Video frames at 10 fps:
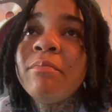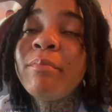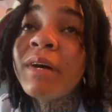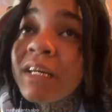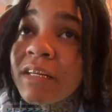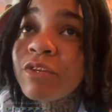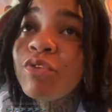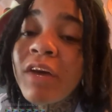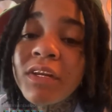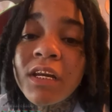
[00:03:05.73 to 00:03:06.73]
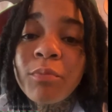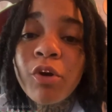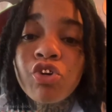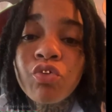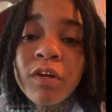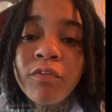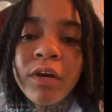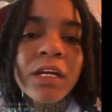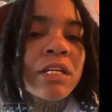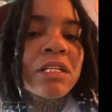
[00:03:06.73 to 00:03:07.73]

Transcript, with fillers: but you have to get a personal invite.